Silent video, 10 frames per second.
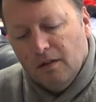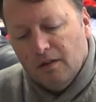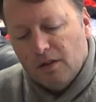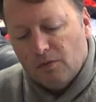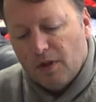
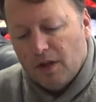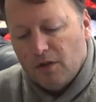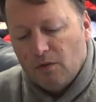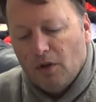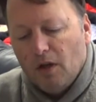this one
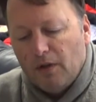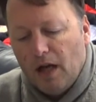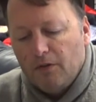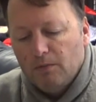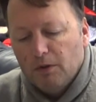actually arrived
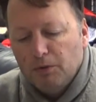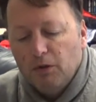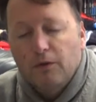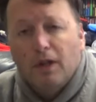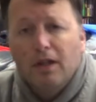after my
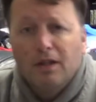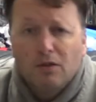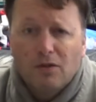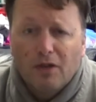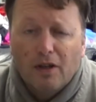birthday, and
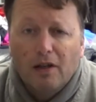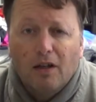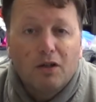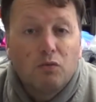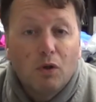this was only
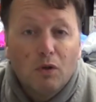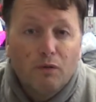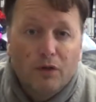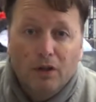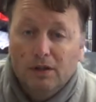like
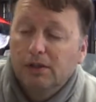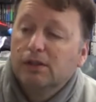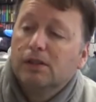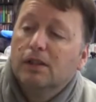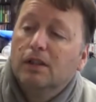
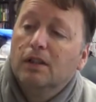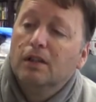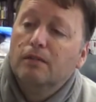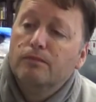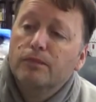$12.
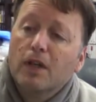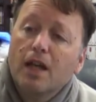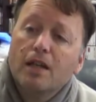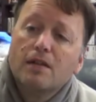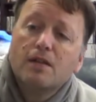
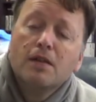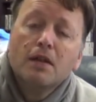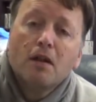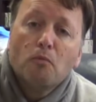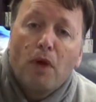And it's
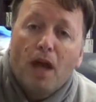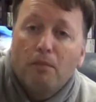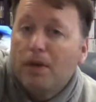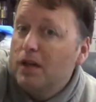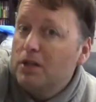
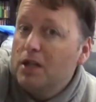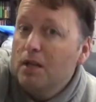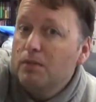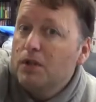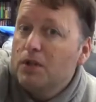Pac-Man
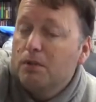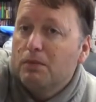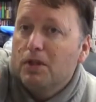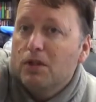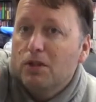Championship
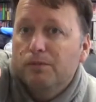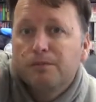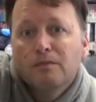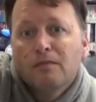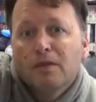Edition,
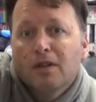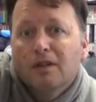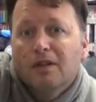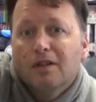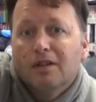
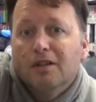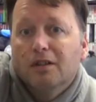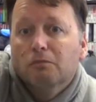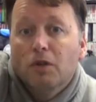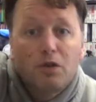
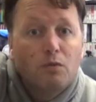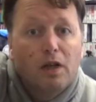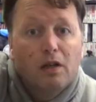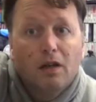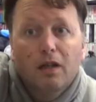which I
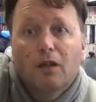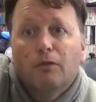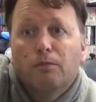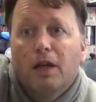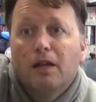really like.
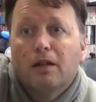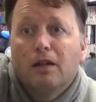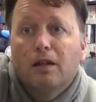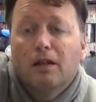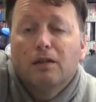I've played it
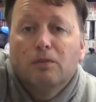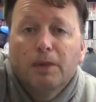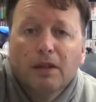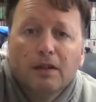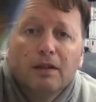a little
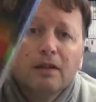bit.